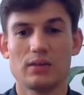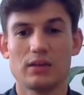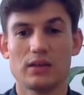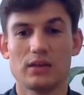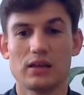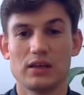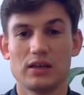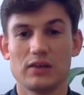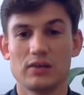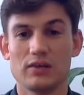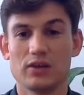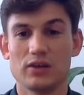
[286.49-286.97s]

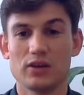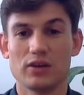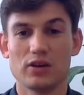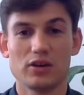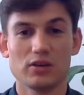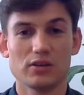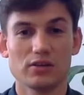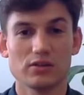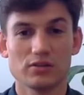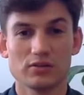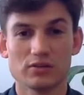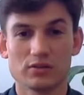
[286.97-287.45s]
Even going
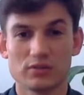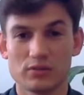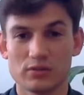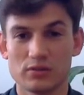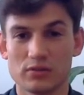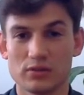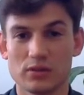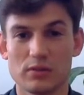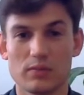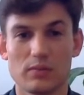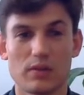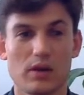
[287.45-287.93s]
to school
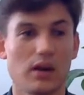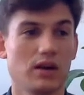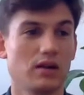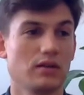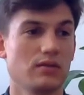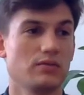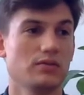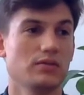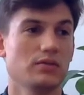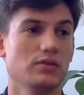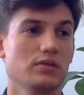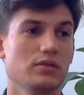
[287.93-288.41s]
in
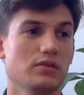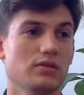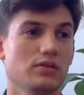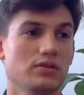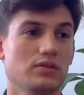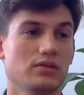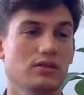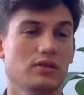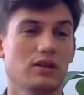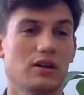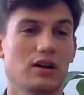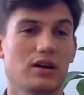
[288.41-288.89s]
Marrickville,
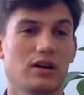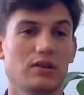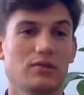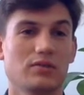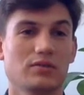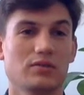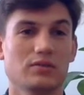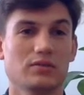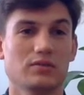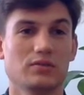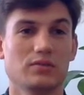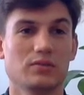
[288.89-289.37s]
I
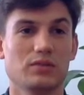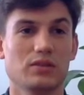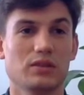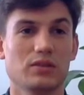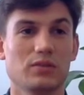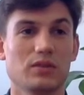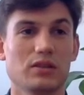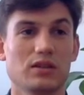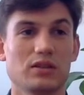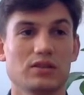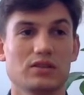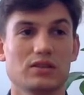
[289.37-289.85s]
was pretty
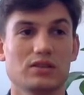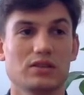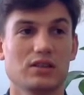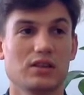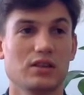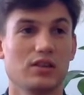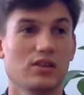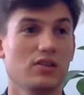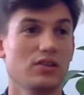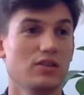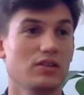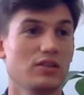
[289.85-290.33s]
much the
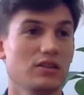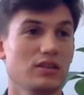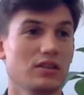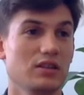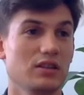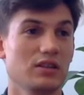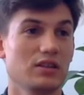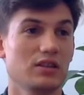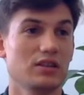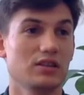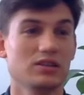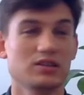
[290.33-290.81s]

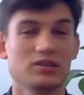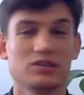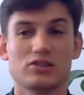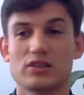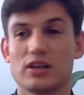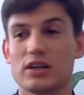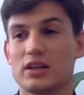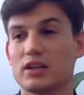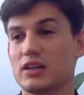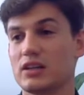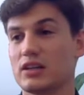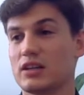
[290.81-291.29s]
only
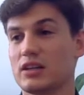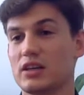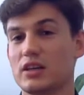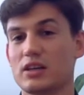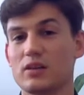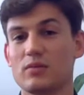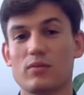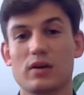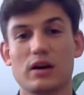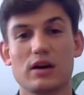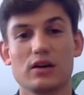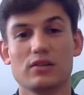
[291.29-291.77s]
Australian kid
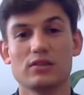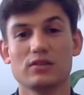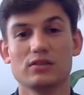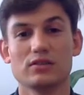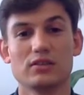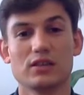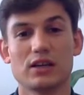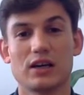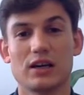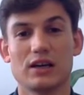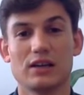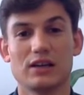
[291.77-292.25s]
in my whole
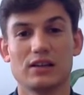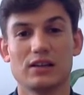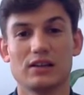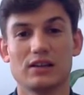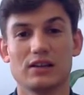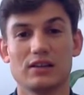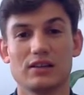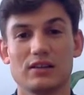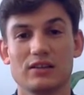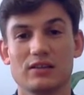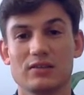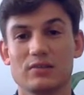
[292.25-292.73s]
entire year.